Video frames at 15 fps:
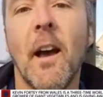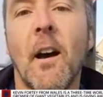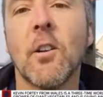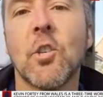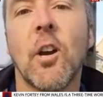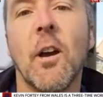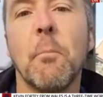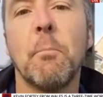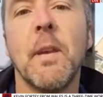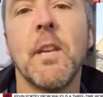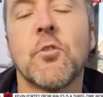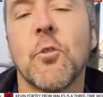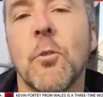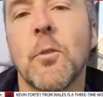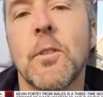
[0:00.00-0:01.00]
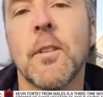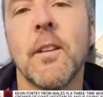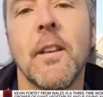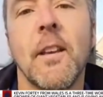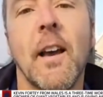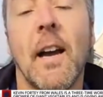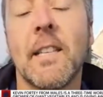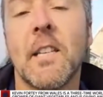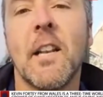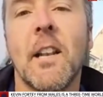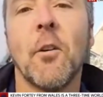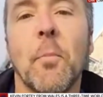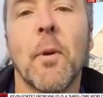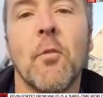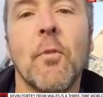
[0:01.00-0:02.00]
Our giant beetroot, I did a
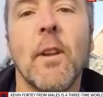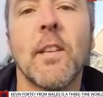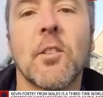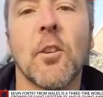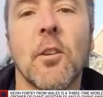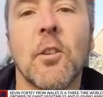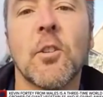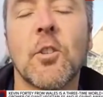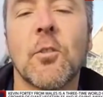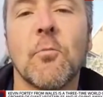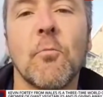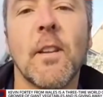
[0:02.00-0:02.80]
little bit of research